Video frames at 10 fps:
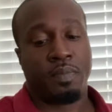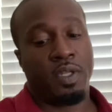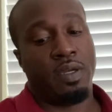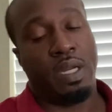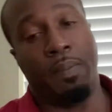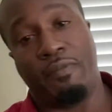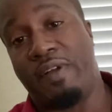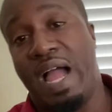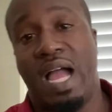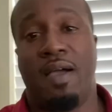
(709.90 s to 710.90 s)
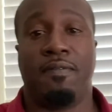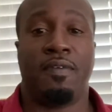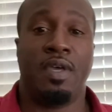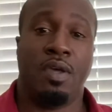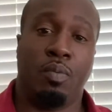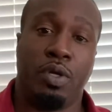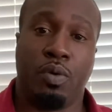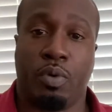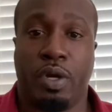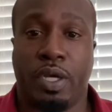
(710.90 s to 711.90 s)
Number 5, when you're
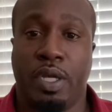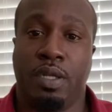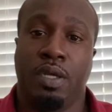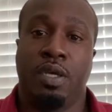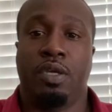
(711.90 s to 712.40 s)
working,